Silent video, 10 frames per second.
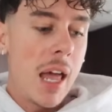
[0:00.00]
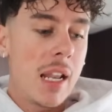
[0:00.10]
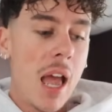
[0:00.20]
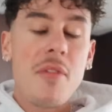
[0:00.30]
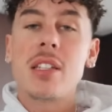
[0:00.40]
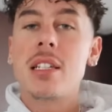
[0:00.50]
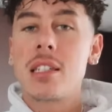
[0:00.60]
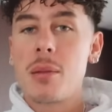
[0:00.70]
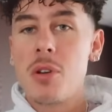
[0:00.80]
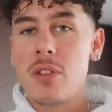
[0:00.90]
And ever since
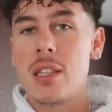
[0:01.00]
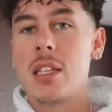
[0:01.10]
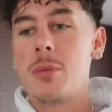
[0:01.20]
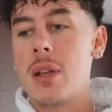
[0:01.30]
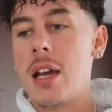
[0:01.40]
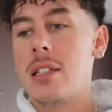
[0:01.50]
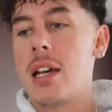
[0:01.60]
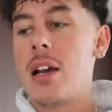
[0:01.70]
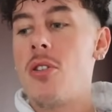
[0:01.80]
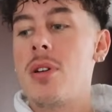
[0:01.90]
I moved in this place,
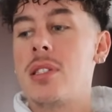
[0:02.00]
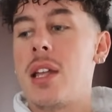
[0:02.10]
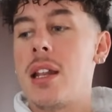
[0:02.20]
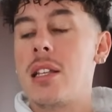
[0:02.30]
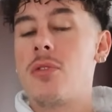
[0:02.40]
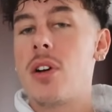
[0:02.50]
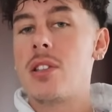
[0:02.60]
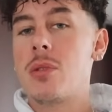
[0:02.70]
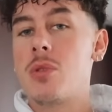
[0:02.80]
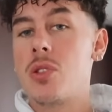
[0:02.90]
I always said I need to find
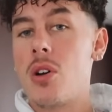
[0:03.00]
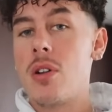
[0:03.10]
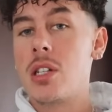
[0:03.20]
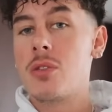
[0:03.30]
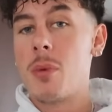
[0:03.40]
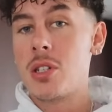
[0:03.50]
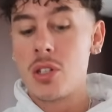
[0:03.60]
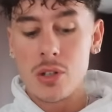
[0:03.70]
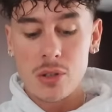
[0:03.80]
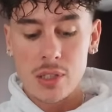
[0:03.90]
some storage for my
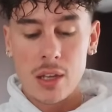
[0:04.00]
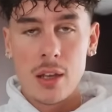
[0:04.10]
shoes.